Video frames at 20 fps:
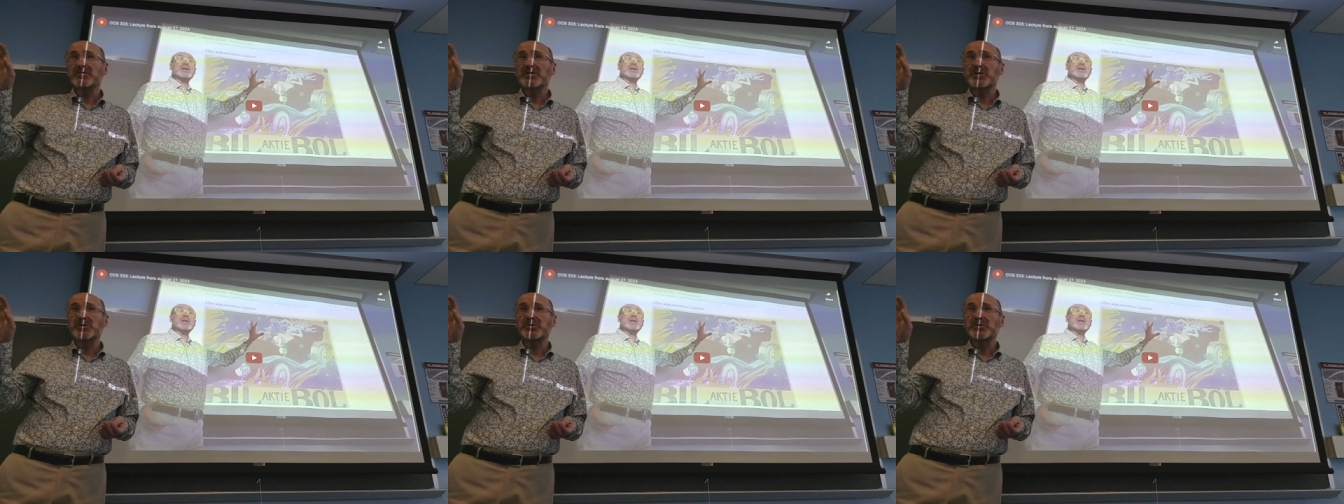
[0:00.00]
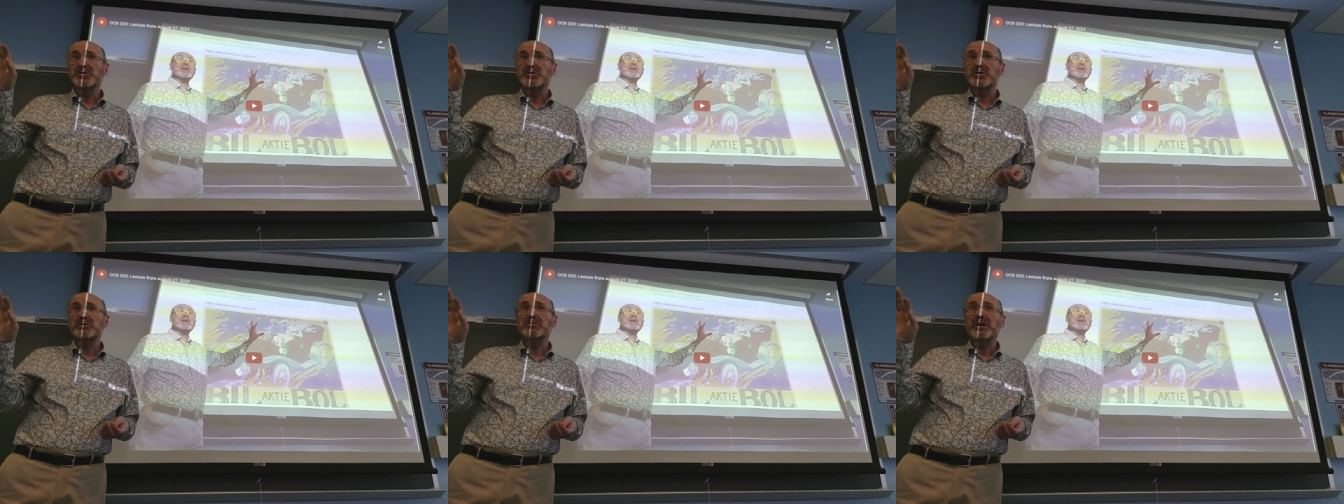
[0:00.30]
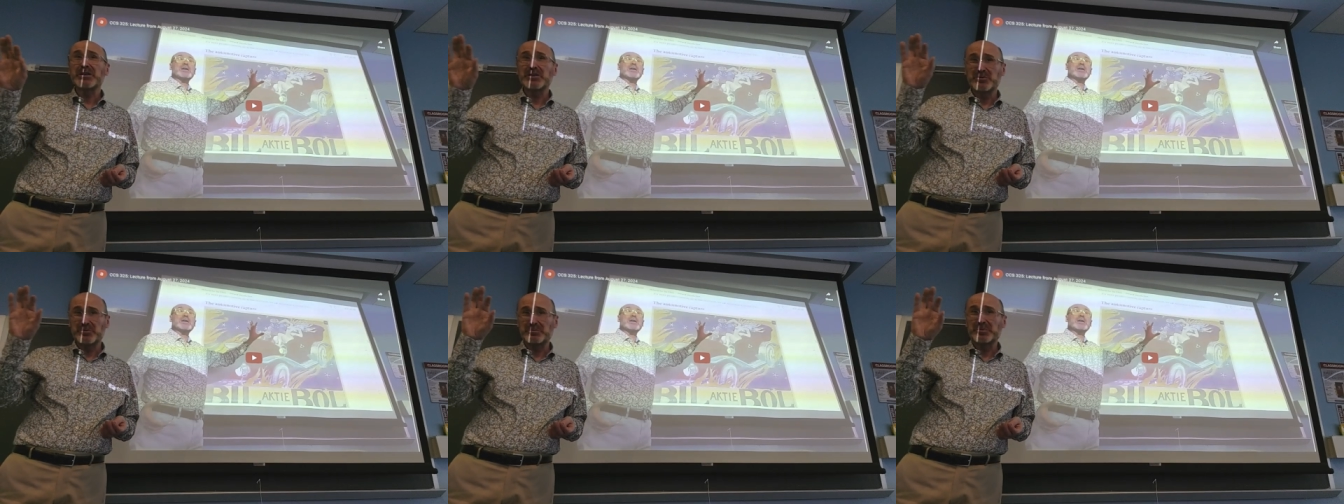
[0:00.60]
YouTube
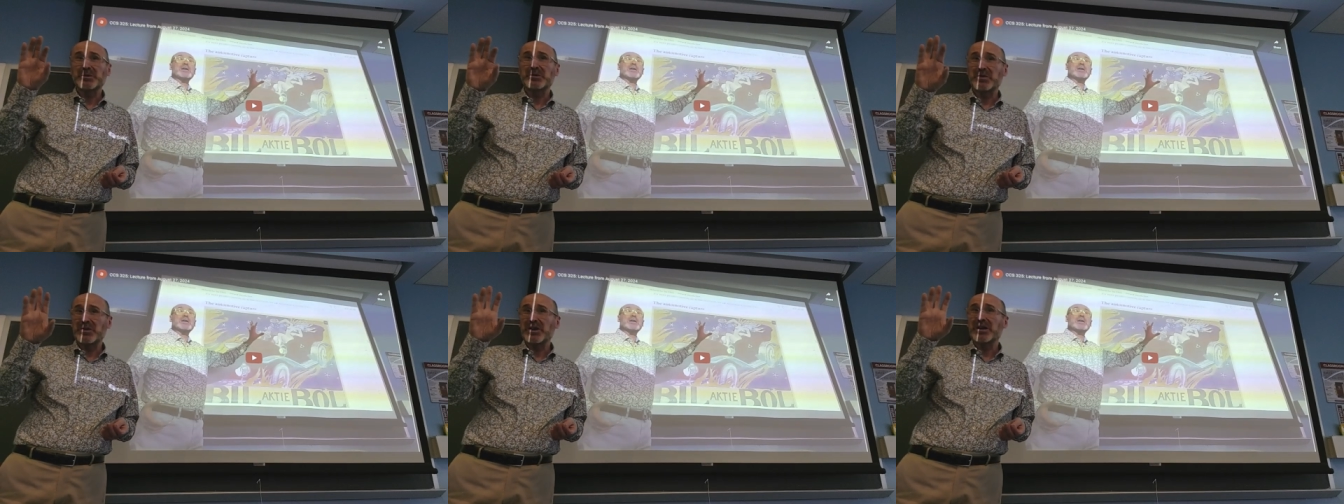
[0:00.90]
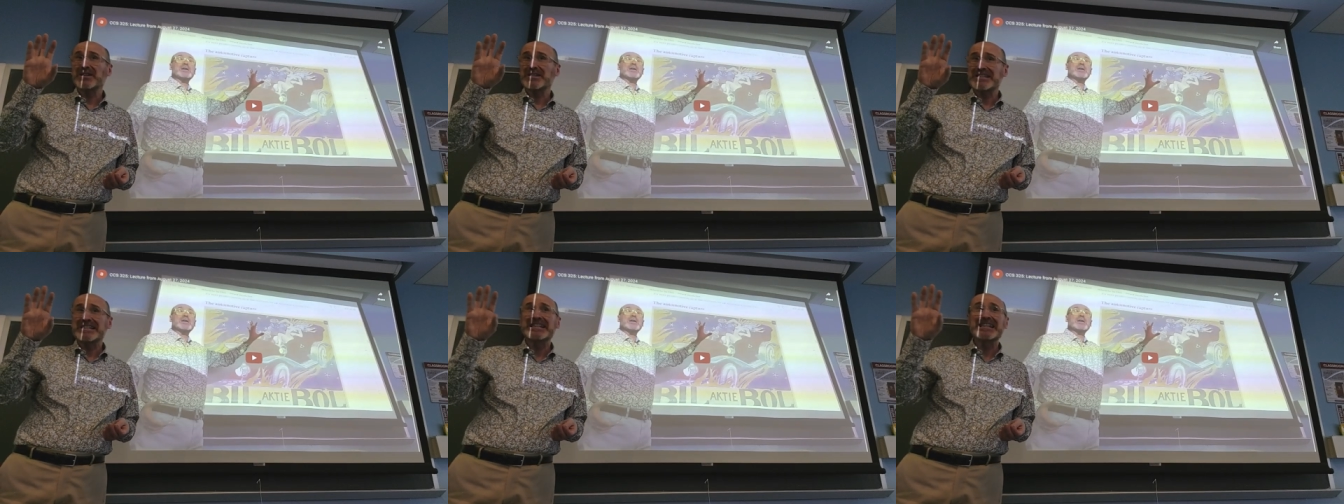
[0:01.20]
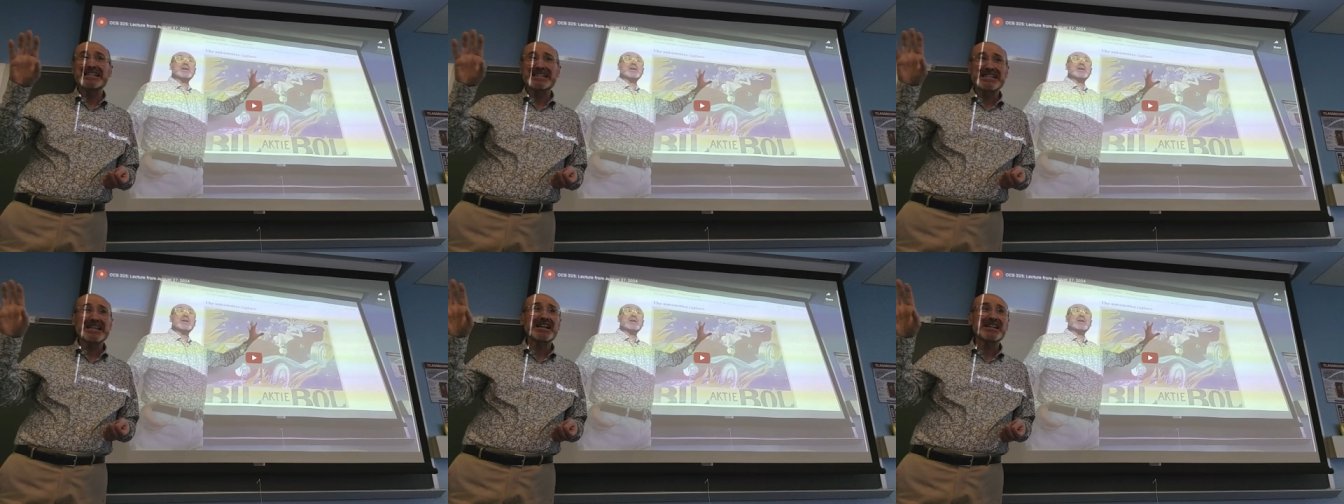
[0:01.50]
and you put there
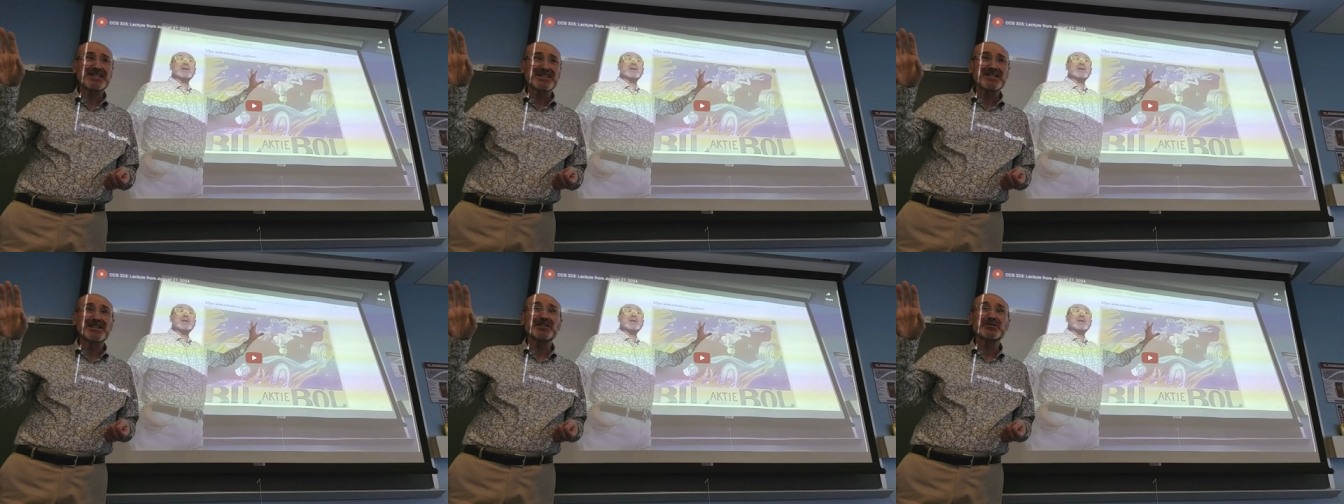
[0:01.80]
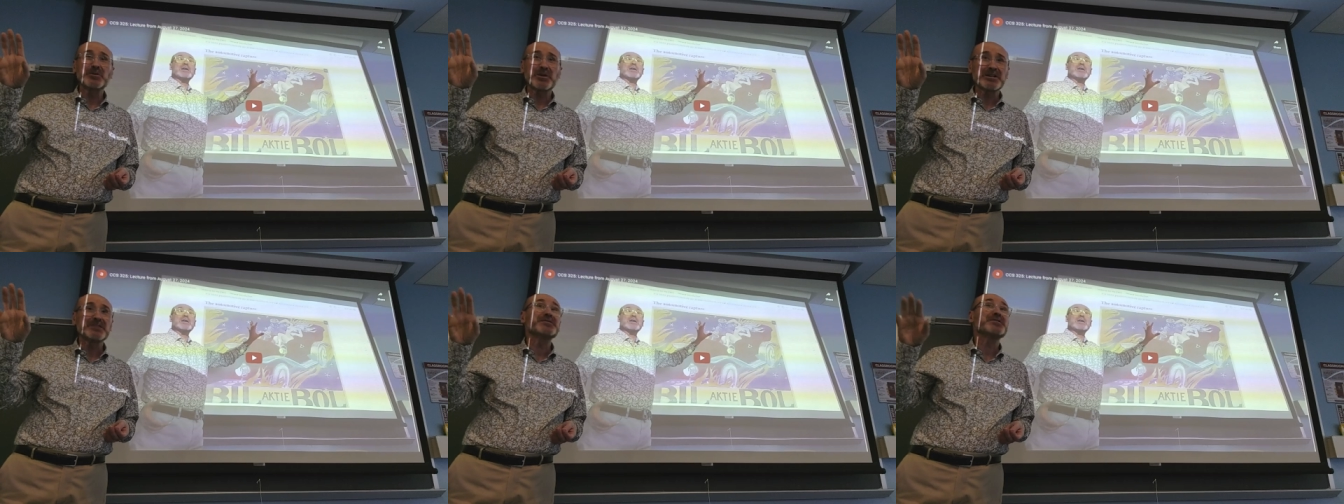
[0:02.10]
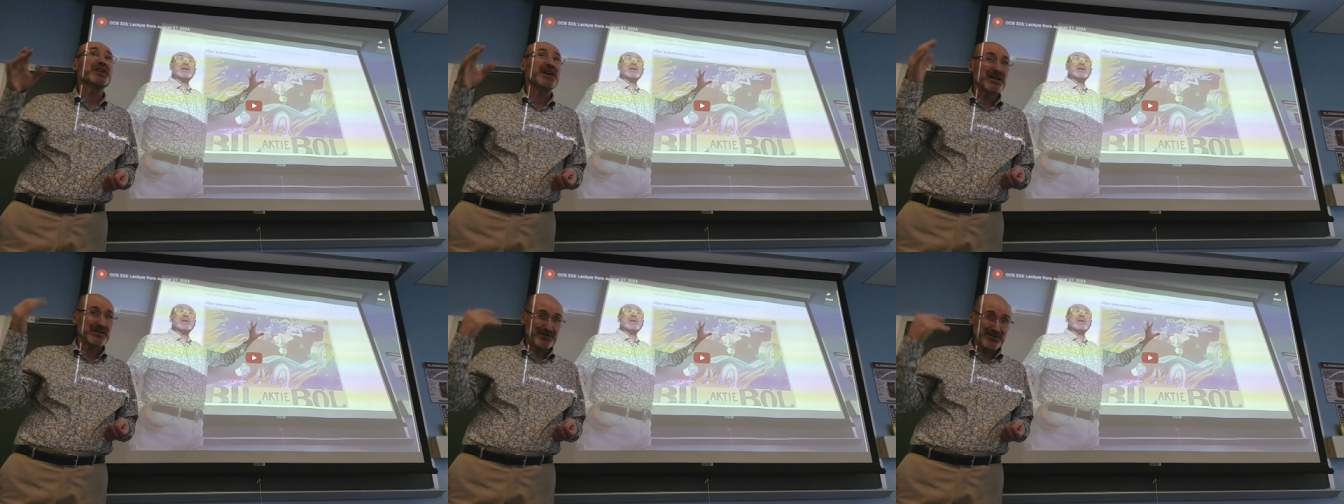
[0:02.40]
CCS
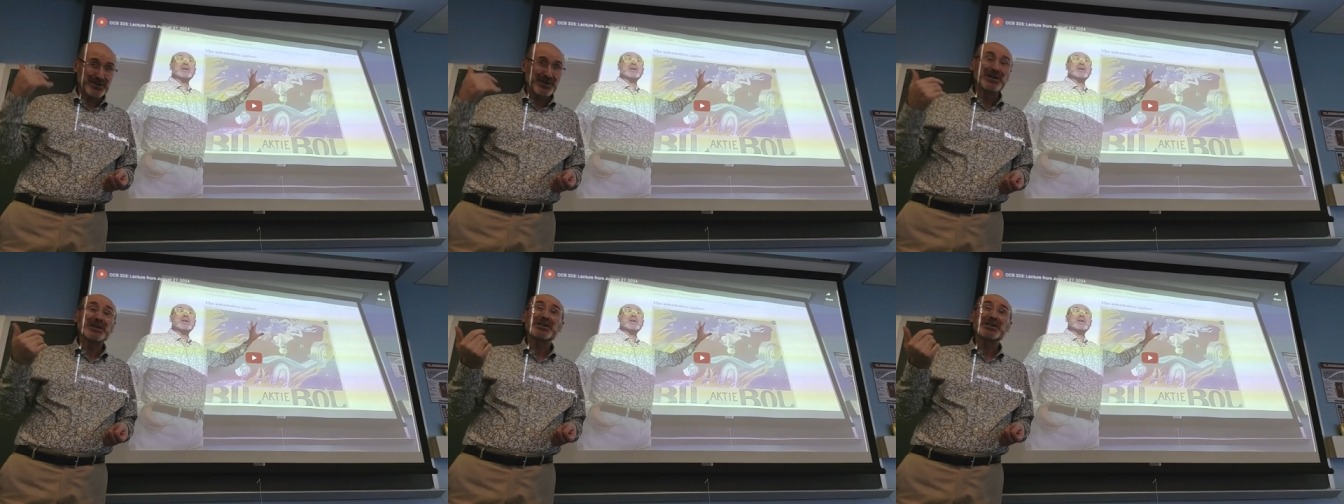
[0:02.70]
325,